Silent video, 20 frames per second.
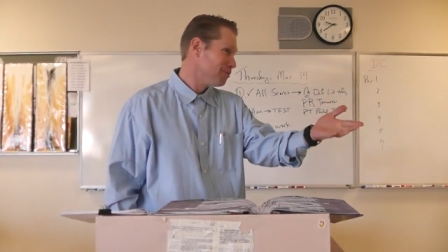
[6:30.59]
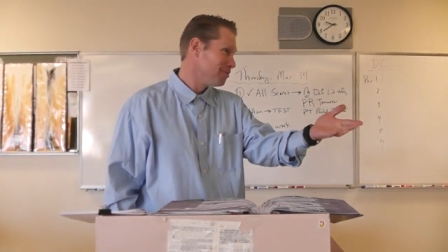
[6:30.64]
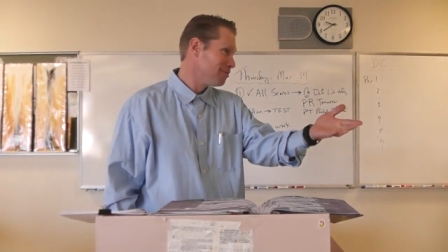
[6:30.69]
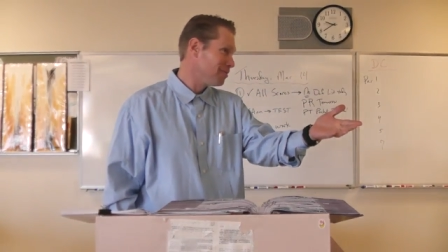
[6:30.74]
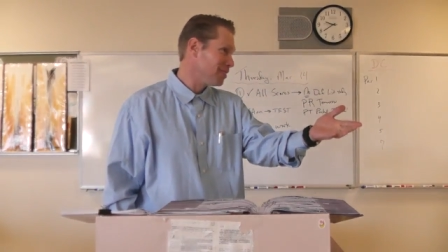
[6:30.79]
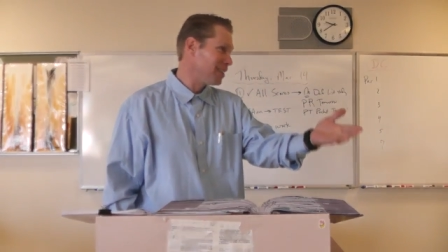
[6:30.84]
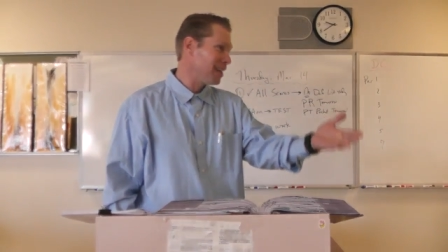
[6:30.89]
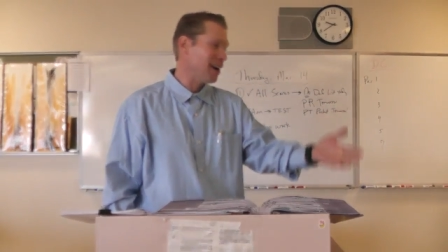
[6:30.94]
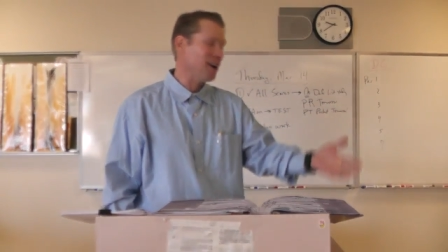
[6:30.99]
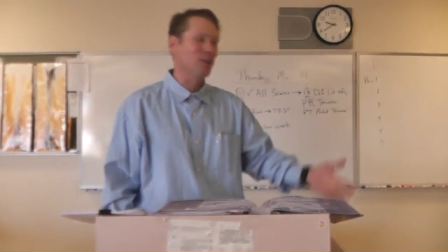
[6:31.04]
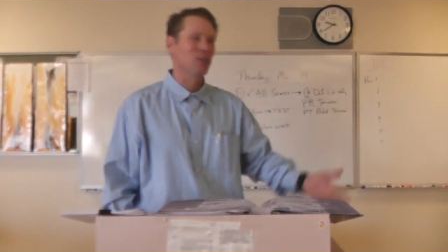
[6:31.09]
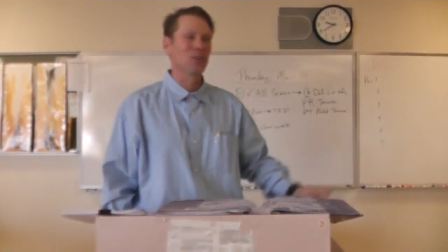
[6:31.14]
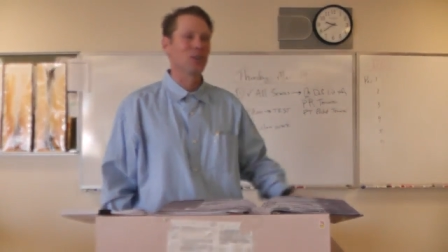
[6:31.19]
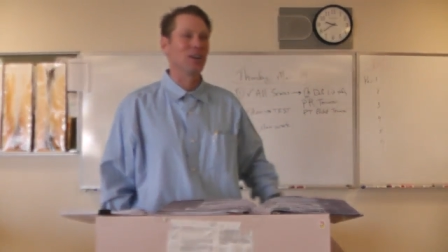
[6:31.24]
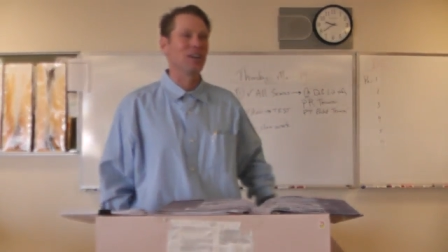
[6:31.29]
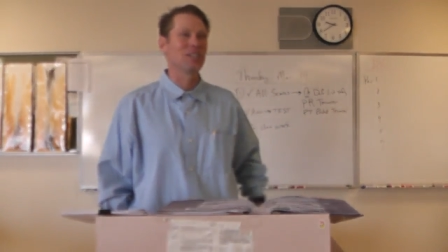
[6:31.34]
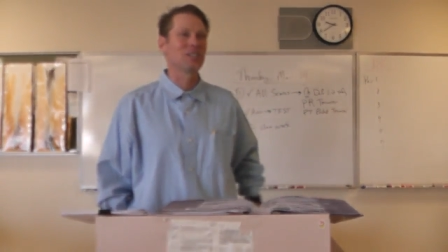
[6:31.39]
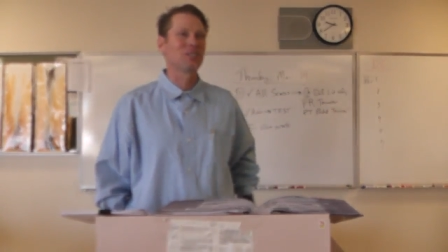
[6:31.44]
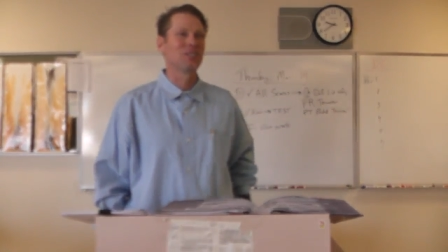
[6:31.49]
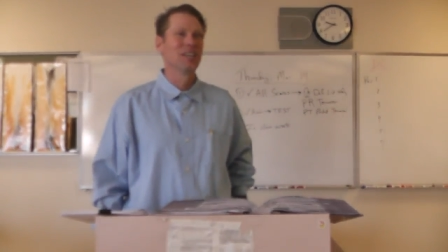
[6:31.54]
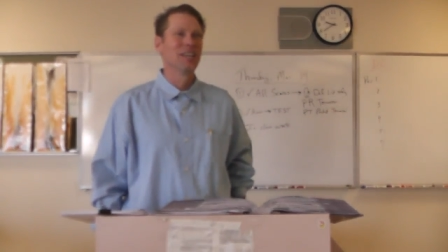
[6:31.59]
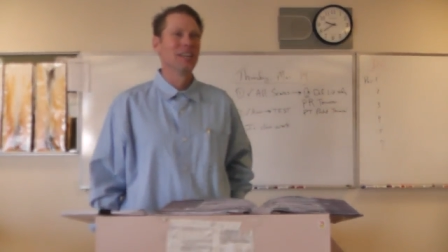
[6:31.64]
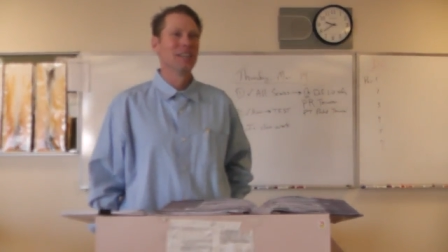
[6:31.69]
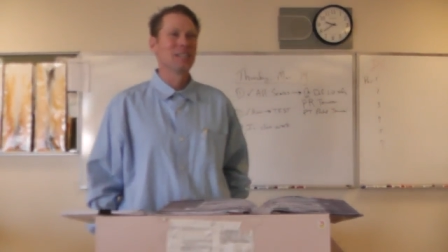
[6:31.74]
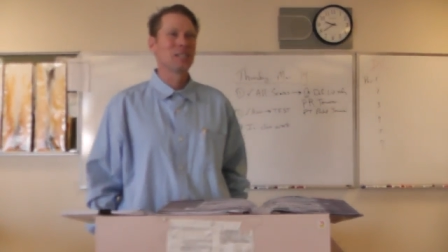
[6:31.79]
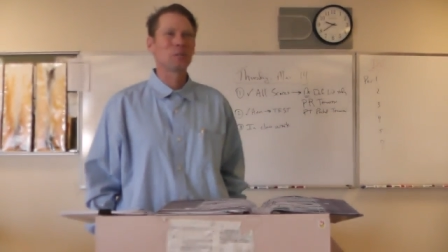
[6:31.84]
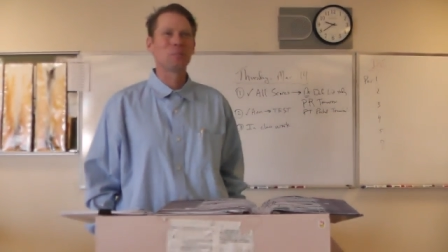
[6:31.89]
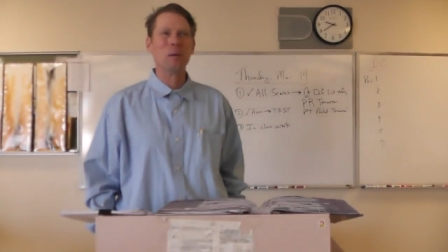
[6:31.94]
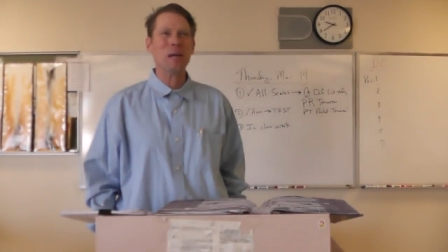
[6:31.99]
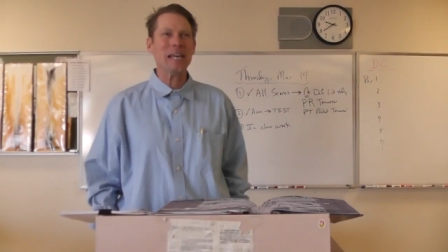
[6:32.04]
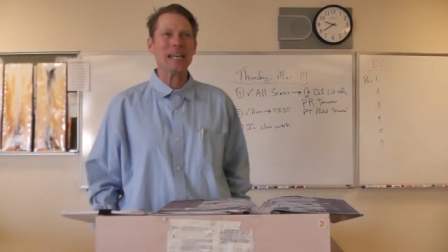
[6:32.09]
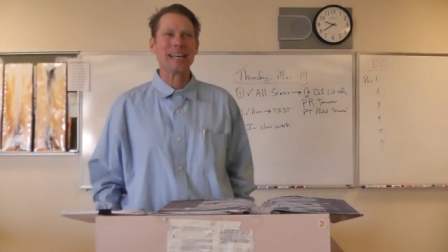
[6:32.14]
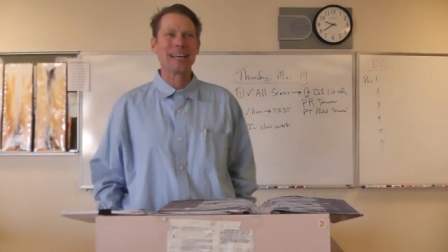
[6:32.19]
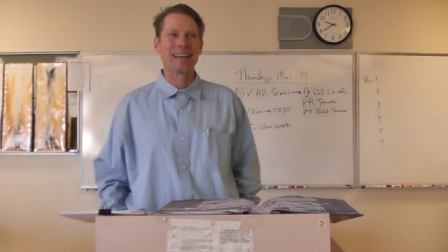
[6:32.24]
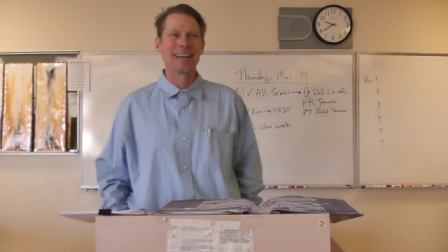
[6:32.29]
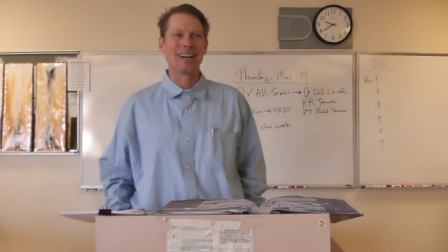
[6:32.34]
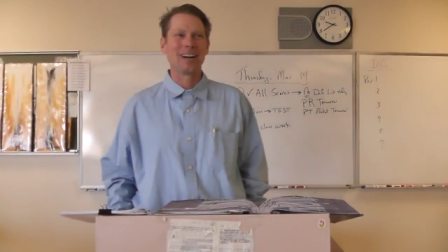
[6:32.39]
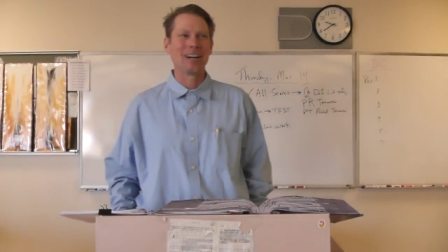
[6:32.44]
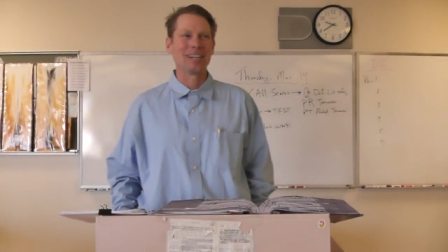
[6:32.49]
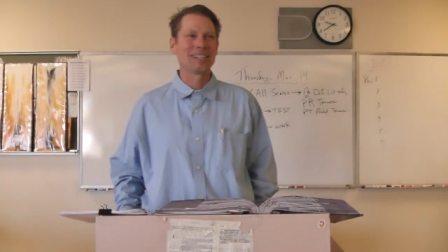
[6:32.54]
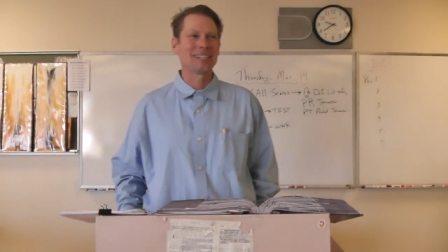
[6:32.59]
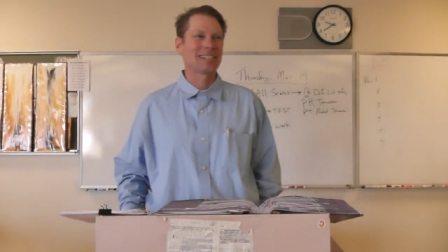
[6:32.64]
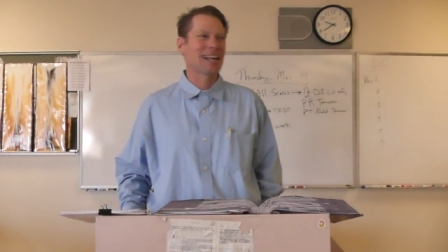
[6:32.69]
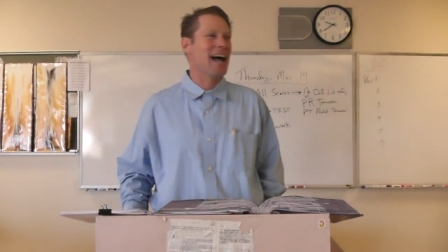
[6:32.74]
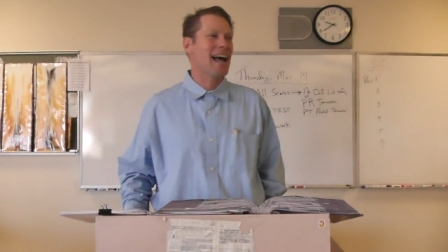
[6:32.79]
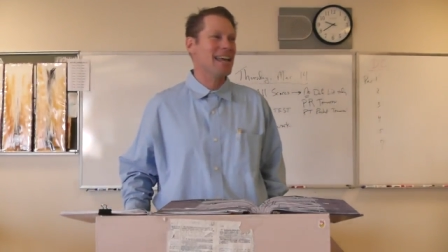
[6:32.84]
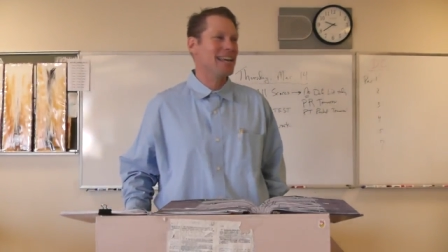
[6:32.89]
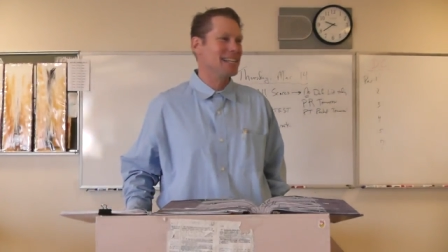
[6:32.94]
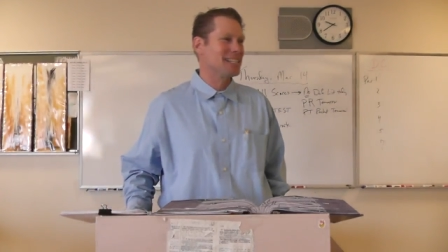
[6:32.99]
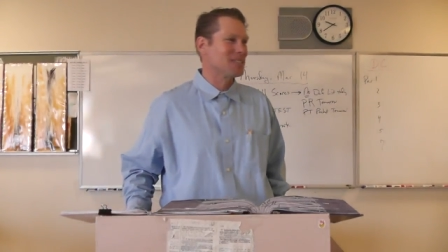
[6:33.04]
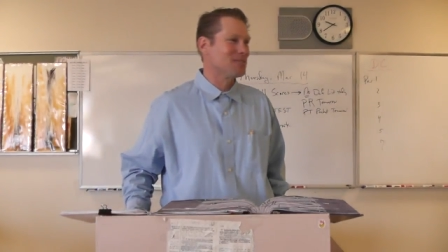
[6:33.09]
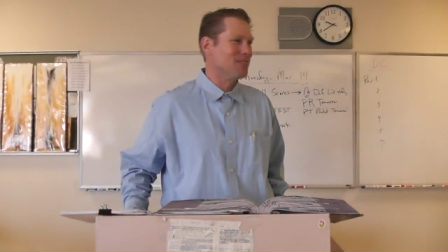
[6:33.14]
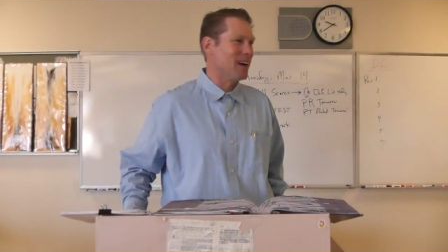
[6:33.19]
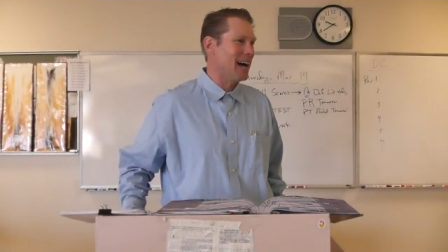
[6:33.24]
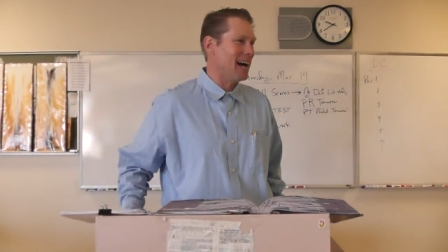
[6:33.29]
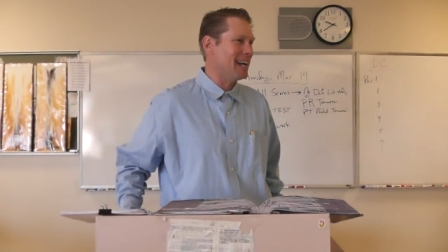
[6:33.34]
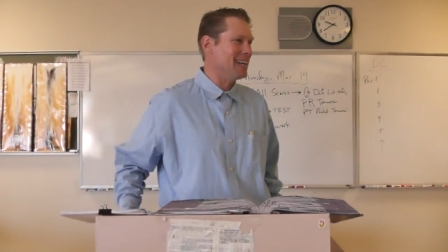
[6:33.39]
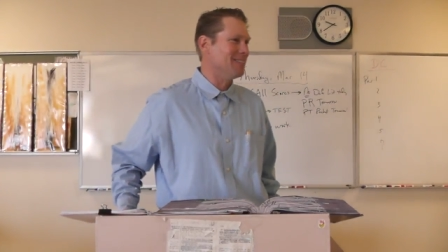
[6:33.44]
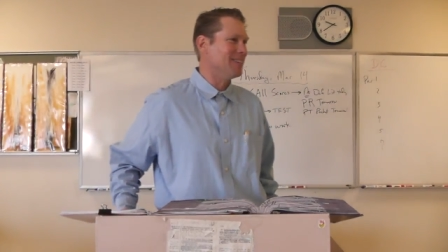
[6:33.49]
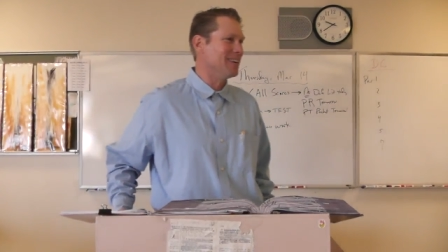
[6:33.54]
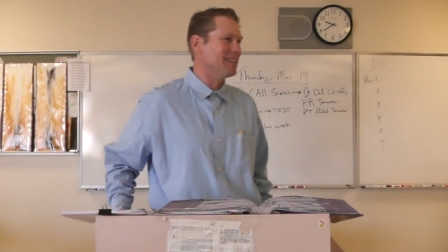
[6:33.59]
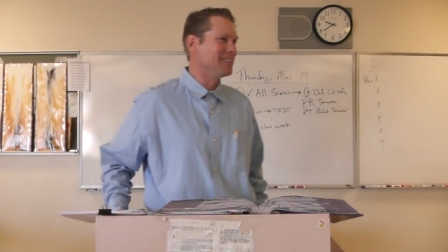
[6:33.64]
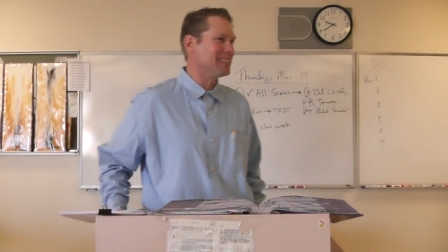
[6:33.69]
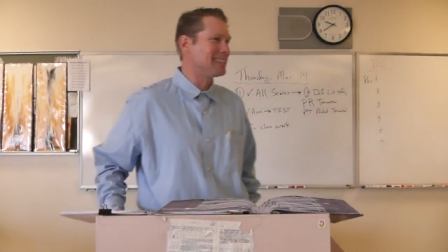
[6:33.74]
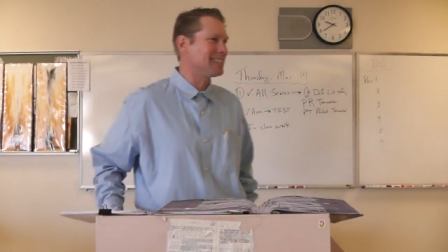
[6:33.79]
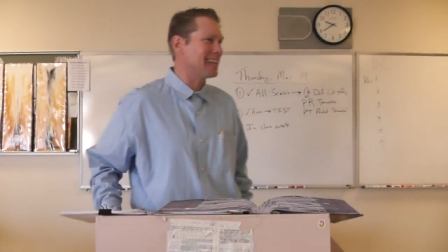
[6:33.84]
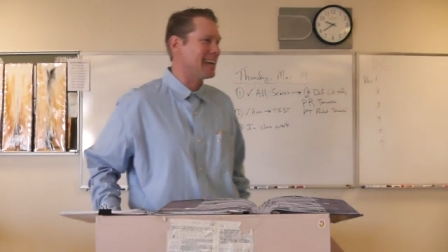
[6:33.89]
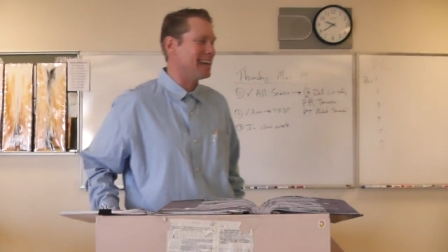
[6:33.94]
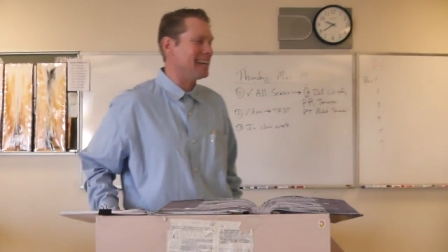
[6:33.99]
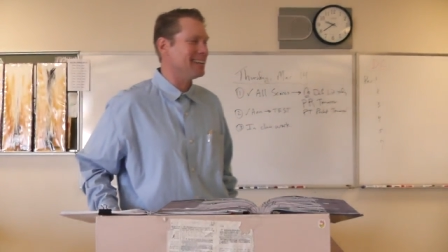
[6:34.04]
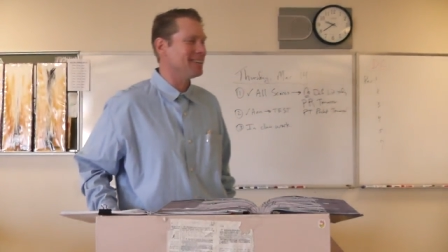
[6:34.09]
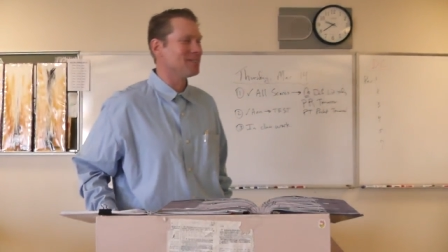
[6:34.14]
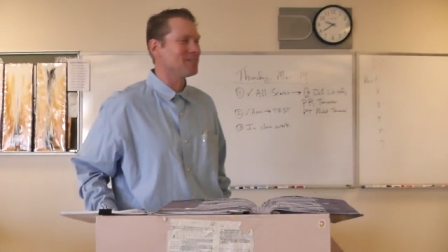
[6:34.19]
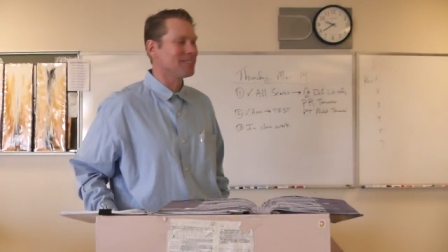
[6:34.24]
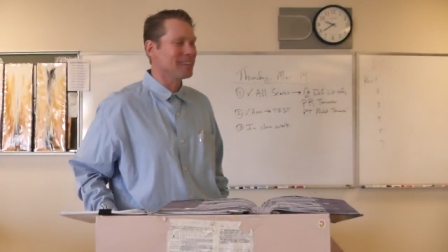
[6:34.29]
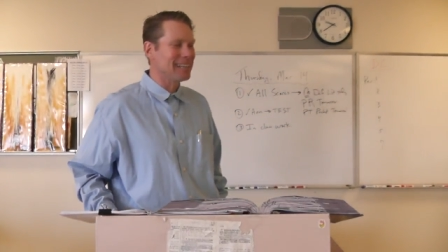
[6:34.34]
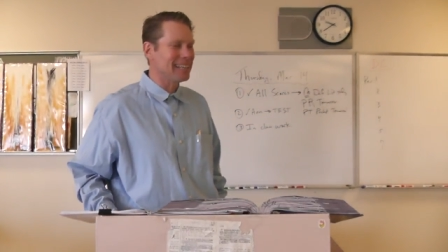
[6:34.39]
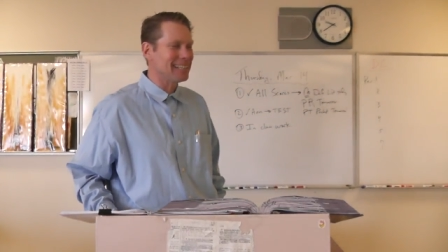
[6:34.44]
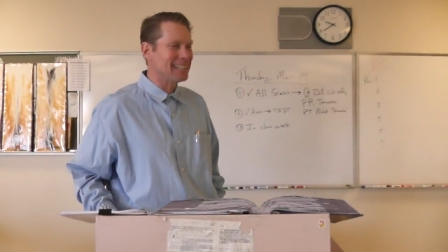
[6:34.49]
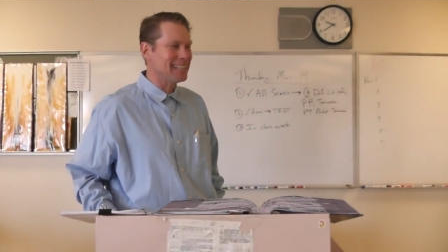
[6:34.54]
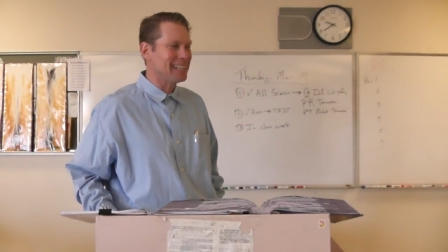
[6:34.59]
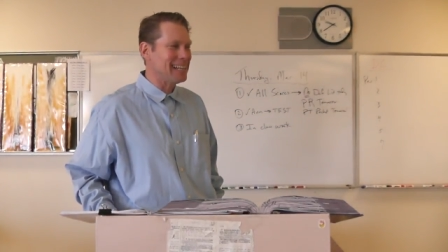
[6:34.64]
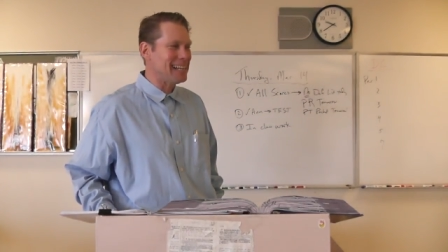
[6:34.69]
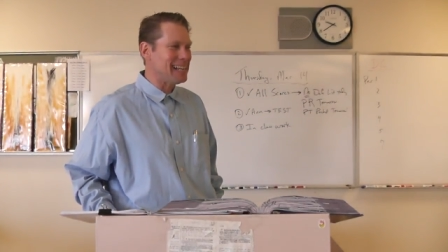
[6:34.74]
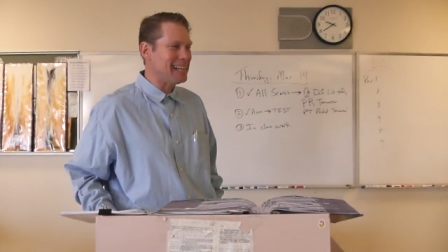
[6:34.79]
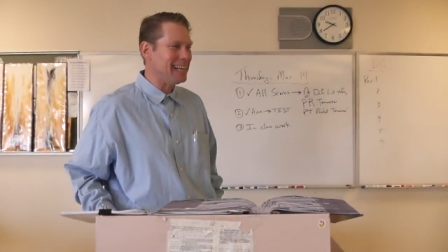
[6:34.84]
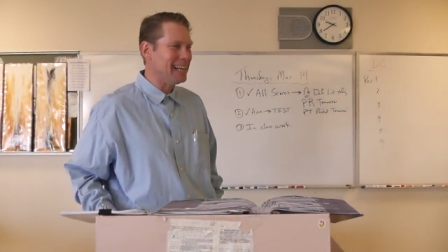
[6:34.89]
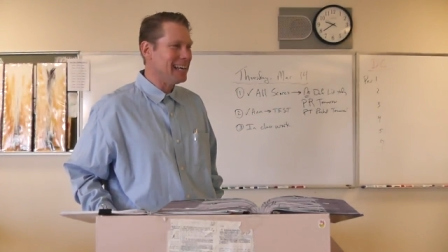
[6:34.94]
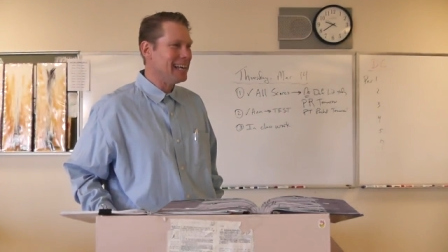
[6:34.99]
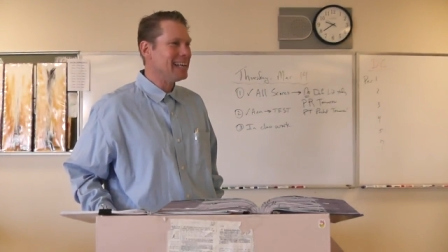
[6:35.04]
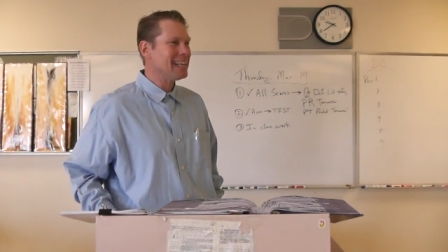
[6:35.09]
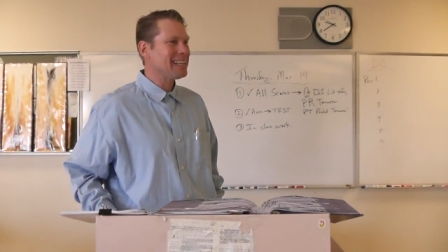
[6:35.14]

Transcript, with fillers: Well, now, of course, speaking in our science mind, we would say, really?